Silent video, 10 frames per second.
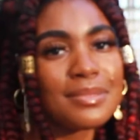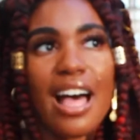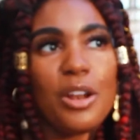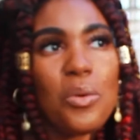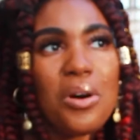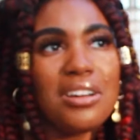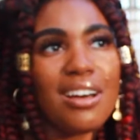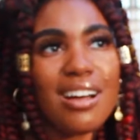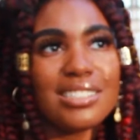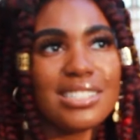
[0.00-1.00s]
I don't want to
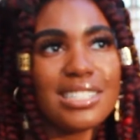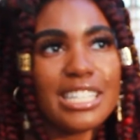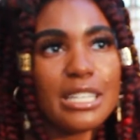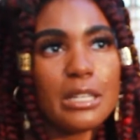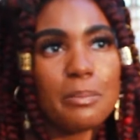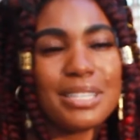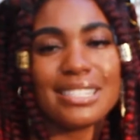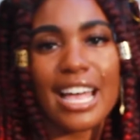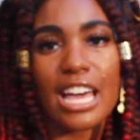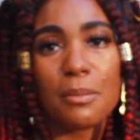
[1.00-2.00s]
constantly be
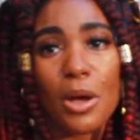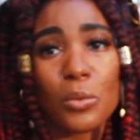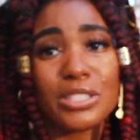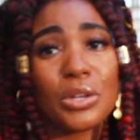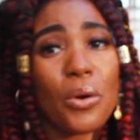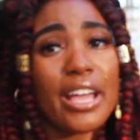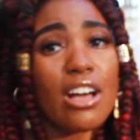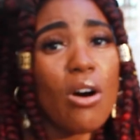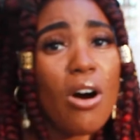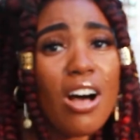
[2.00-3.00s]
sad about what's going
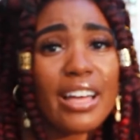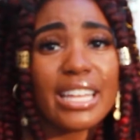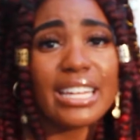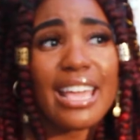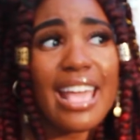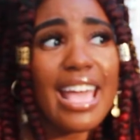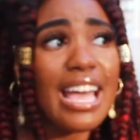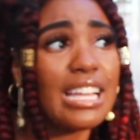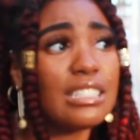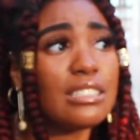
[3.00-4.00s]
on
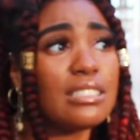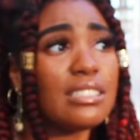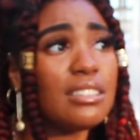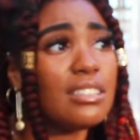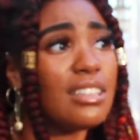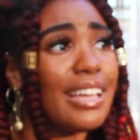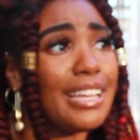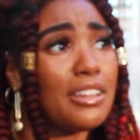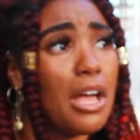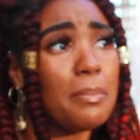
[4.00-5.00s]
and
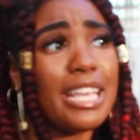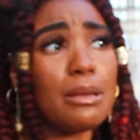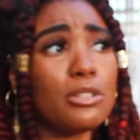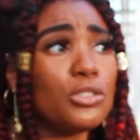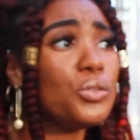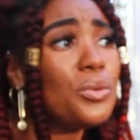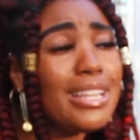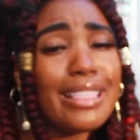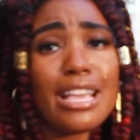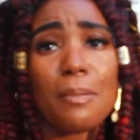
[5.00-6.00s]
like not being able to do
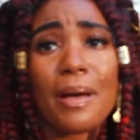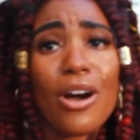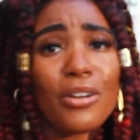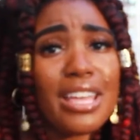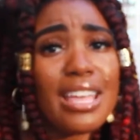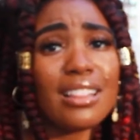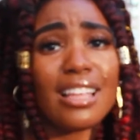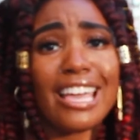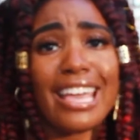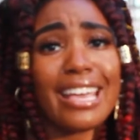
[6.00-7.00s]
anything about it.
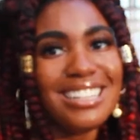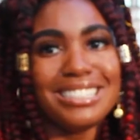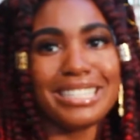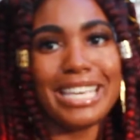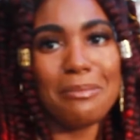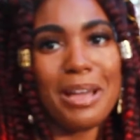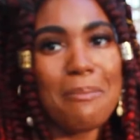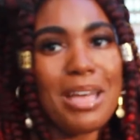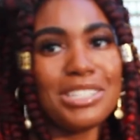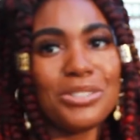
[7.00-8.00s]
Like, to keep
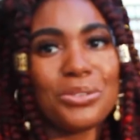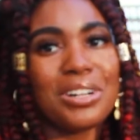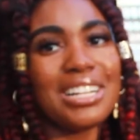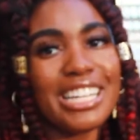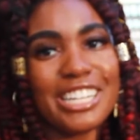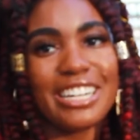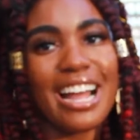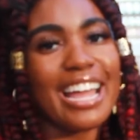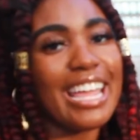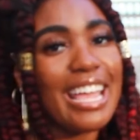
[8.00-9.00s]
my mental
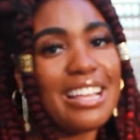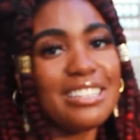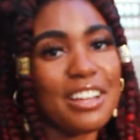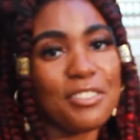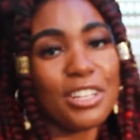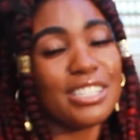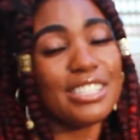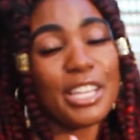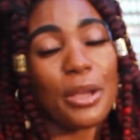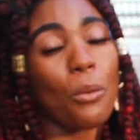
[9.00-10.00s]
clear, I definitely
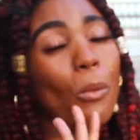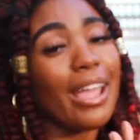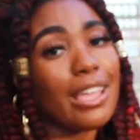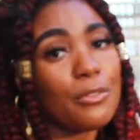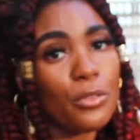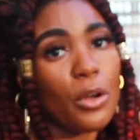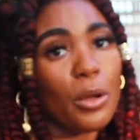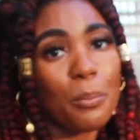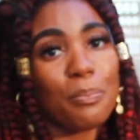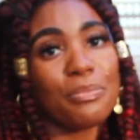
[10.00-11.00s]
stay away
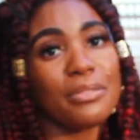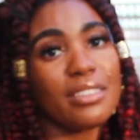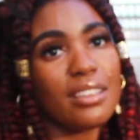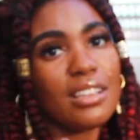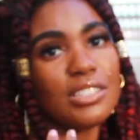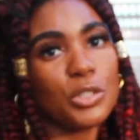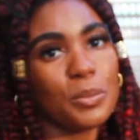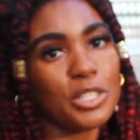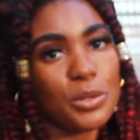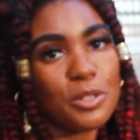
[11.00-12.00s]
from
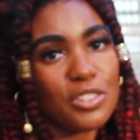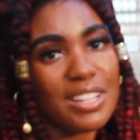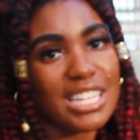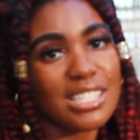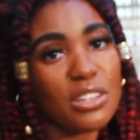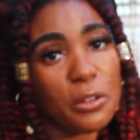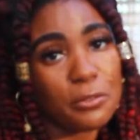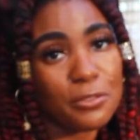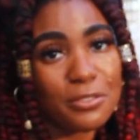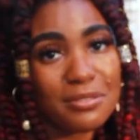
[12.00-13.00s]
consuming too much of that
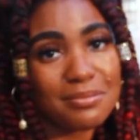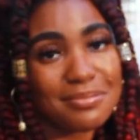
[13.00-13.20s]
stuff.